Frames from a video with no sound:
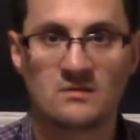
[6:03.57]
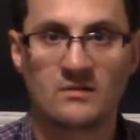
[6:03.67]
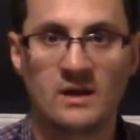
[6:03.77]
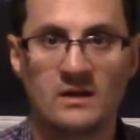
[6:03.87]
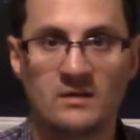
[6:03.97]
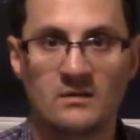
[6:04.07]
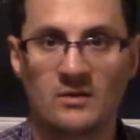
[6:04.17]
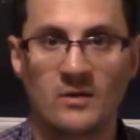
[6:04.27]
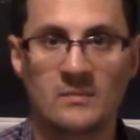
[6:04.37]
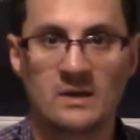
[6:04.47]
Granted,
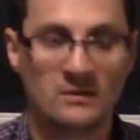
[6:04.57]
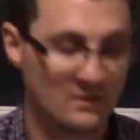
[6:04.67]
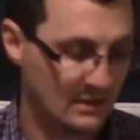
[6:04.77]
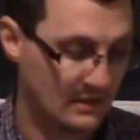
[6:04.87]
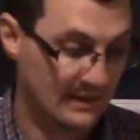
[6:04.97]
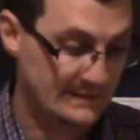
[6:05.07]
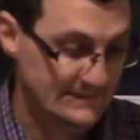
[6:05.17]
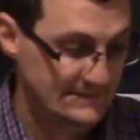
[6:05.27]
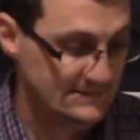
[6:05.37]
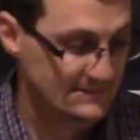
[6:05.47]

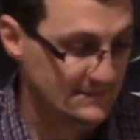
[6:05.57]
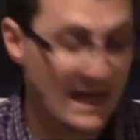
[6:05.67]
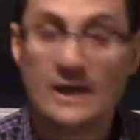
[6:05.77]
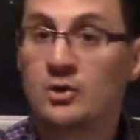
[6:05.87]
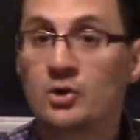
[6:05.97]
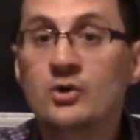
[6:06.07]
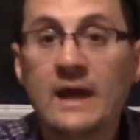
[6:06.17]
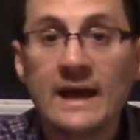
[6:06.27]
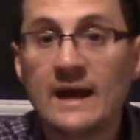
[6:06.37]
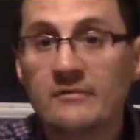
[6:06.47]
I could
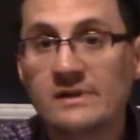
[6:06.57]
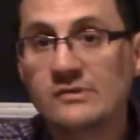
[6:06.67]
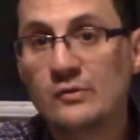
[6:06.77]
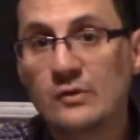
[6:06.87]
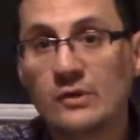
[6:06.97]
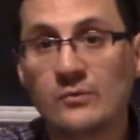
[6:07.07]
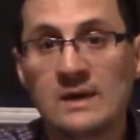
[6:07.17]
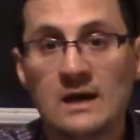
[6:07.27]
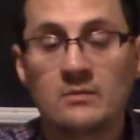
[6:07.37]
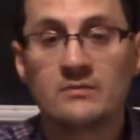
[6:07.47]
have a 2 to
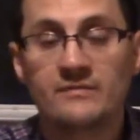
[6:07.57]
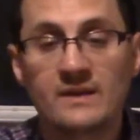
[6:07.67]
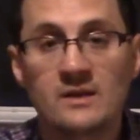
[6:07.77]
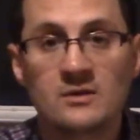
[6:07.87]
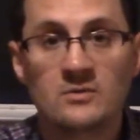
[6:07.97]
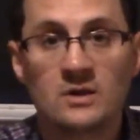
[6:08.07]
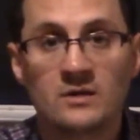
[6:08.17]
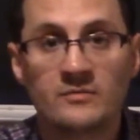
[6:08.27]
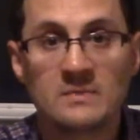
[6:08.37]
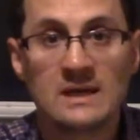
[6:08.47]
3 hour video
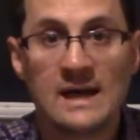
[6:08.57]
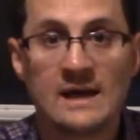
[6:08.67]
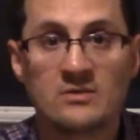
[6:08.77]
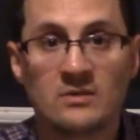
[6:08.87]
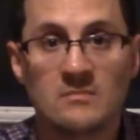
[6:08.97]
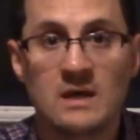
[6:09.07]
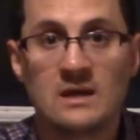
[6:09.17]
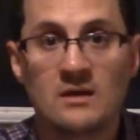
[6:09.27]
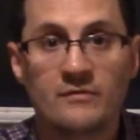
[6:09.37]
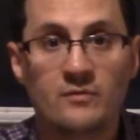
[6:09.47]
of me actually
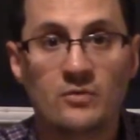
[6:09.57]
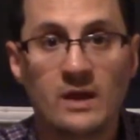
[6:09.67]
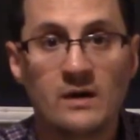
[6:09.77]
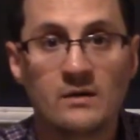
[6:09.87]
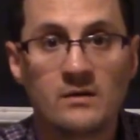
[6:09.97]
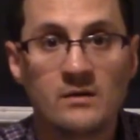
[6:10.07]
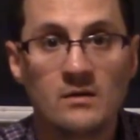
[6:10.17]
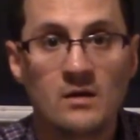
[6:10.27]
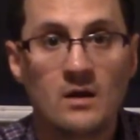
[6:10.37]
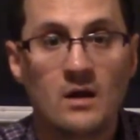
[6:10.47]
making a full
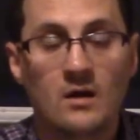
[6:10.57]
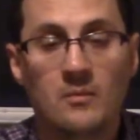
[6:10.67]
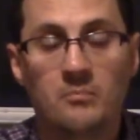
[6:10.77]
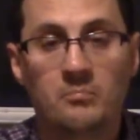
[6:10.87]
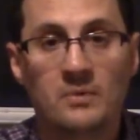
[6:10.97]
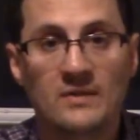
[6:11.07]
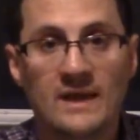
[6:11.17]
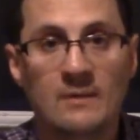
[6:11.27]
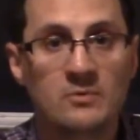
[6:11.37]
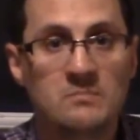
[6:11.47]
character, but
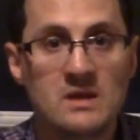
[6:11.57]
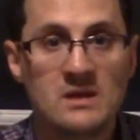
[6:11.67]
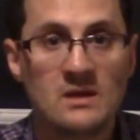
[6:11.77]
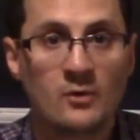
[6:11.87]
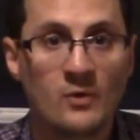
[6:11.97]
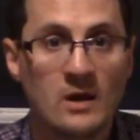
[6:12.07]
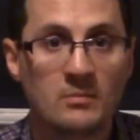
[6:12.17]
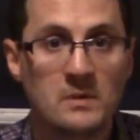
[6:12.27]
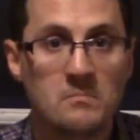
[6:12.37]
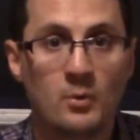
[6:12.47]
that would be
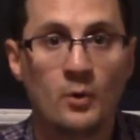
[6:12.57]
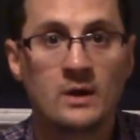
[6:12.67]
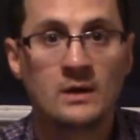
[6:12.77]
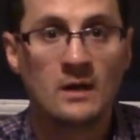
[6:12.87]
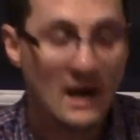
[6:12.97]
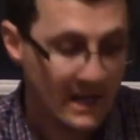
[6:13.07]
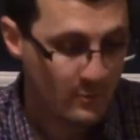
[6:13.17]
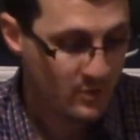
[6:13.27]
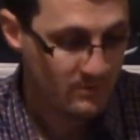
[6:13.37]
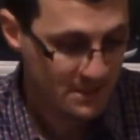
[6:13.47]
incredibly boring, I
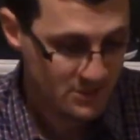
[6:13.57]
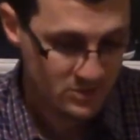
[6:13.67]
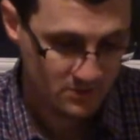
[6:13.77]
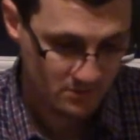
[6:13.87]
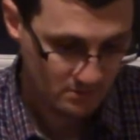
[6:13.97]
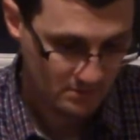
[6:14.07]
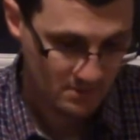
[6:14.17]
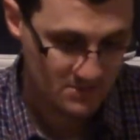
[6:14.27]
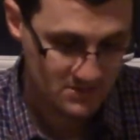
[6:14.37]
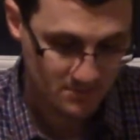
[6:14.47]
would imagine. I
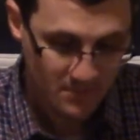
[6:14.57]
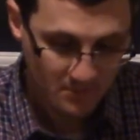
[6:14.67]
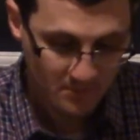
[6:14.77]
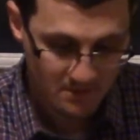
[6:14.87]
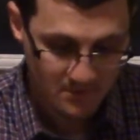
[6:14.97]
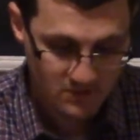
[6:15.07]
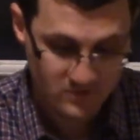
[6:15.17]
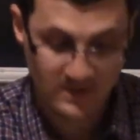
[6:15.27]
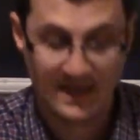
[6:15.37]
mean, some people might be interested.